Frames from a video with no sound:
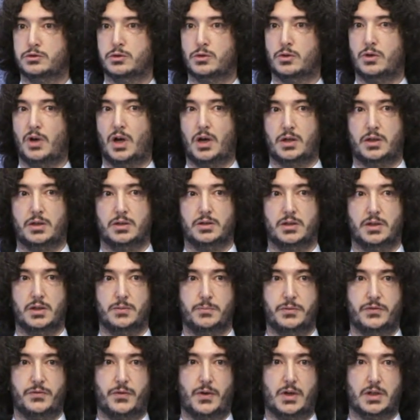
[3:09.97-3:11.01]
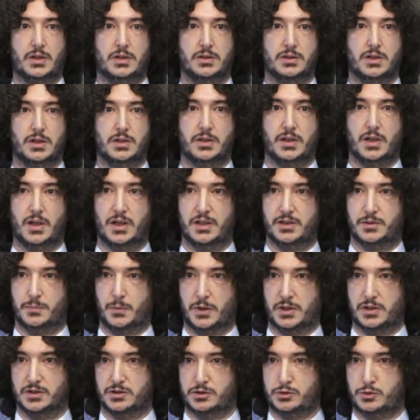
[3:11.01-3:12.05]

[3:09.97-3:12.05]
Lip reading: Well, we have 3 targets.